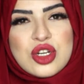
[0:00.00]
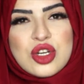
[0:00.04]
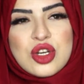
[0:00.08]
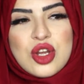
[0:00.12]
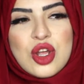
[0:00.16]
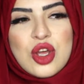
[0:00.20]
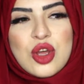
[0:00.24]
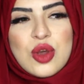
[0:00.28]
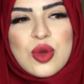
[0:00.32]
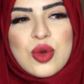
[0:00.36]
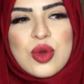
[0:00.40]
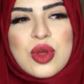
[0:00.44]

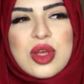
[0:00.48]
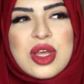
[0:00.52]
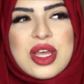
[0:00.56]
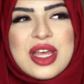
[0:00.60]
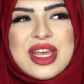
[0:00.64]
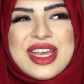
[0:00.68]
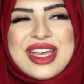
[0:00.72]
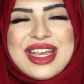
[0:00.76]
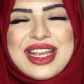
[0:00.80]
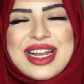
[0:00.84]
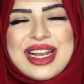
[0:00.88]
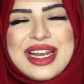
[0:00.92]
know,
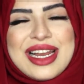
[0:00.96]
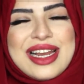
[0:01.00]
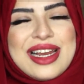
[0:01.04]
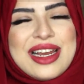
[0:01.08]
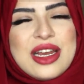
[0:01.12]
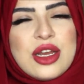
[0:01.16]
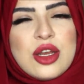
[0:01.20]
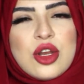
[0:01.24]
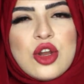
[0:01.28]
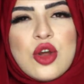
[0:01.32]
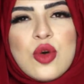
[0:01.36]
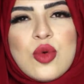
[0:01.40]

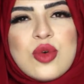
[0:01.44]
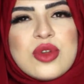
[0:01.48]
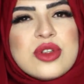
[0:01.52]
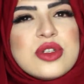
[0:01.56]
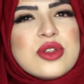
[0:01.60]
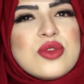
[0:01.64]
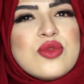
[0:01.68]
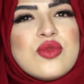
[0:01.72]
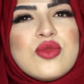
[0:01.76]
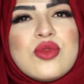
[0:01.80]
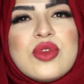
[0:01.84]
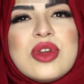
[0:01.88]
clearly no
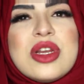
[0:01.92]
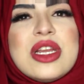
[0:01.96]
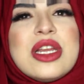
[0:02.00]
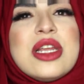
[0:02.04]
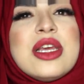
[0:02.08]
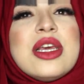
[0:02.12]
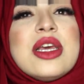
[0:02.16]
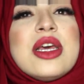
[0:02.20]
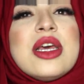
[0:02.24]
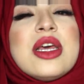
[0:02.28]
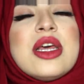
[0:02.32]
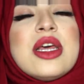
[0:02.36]
one's
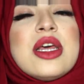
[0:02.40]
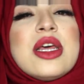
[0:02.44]
really